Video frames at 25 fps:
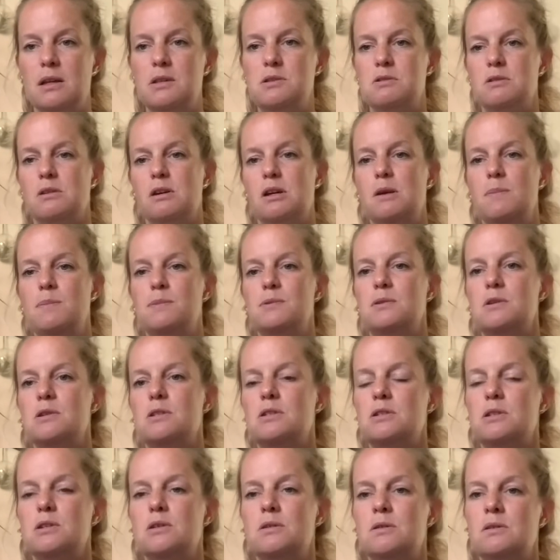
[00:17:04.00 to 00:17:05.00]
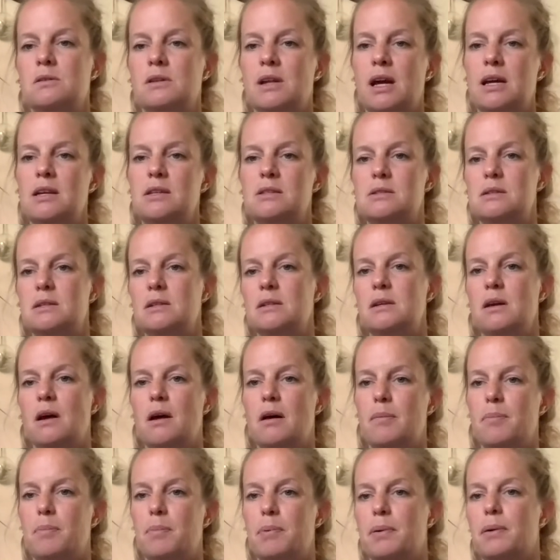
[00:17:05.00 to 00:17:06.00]
your hips are still nicely
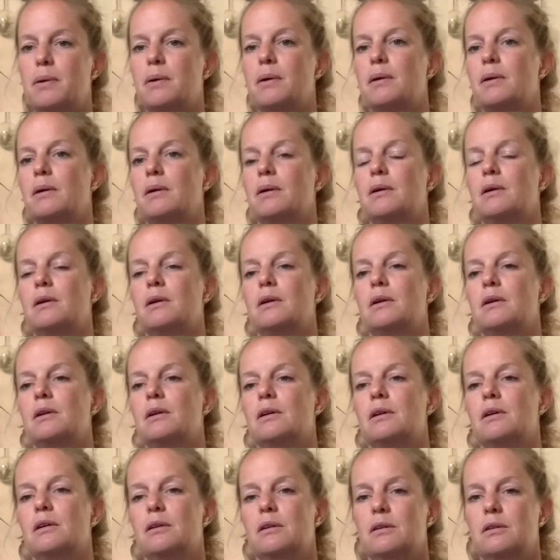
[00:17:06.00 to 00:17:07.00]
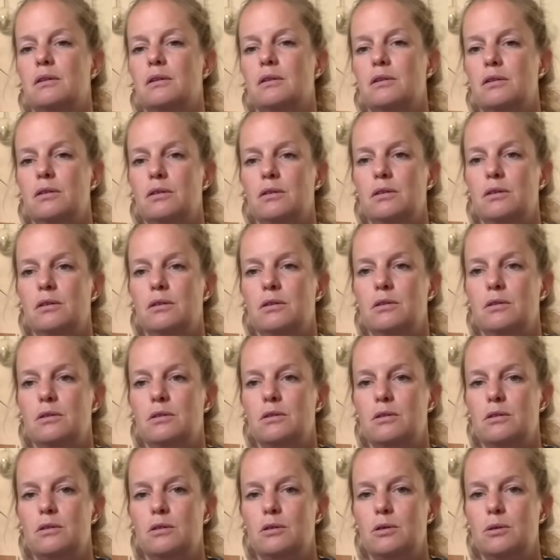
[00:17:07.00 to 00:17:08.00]
up. So you
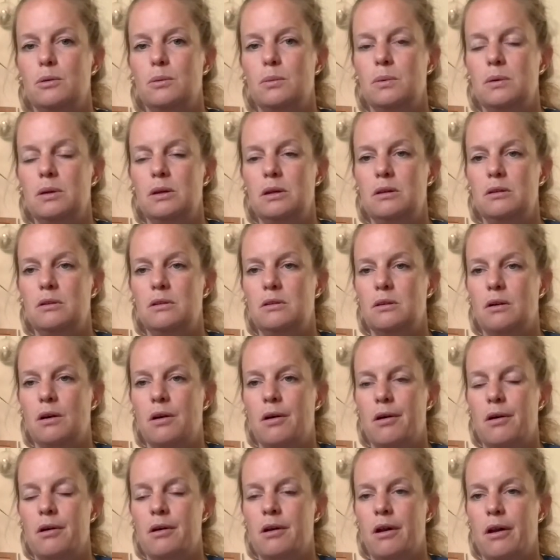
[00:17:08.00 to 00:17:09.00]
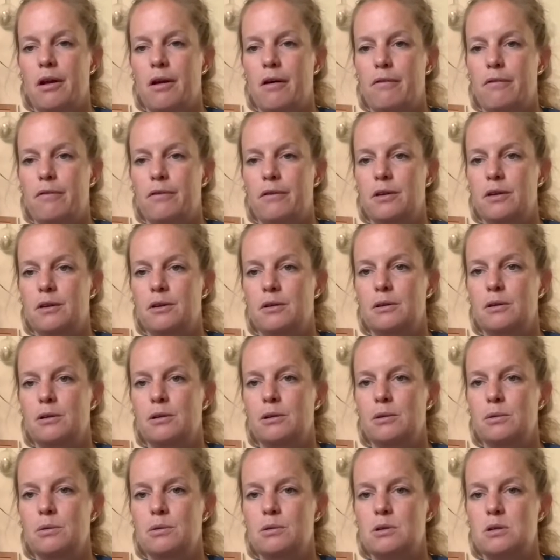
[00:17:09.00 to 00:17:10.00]
squeeze hard enough in your
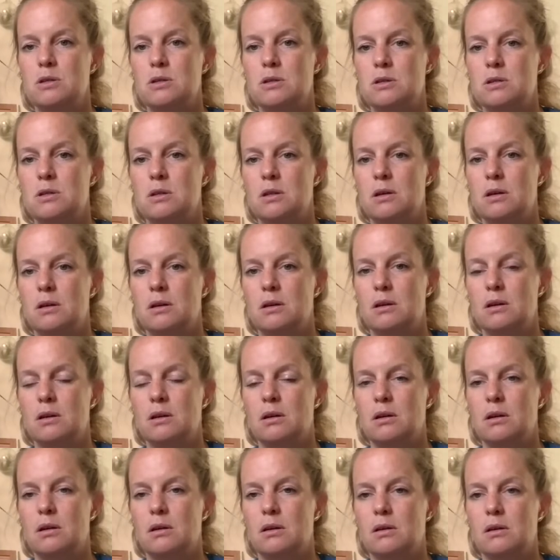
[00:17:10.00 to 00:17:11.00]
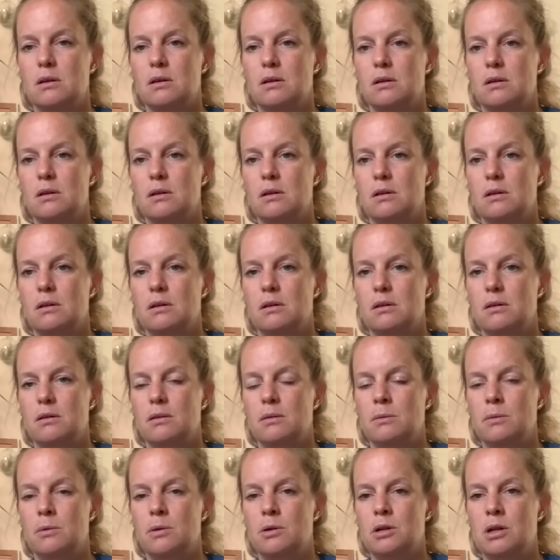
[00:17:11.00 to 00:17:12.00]
glutes.
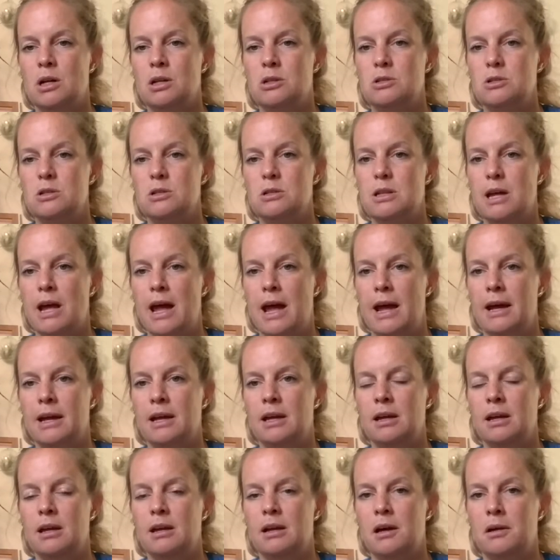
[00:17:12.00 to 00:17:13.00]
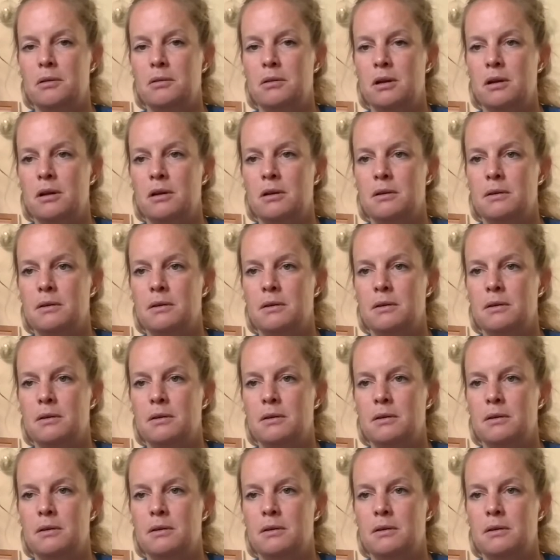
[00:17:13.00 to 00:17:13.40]
And we're not just hanging out there.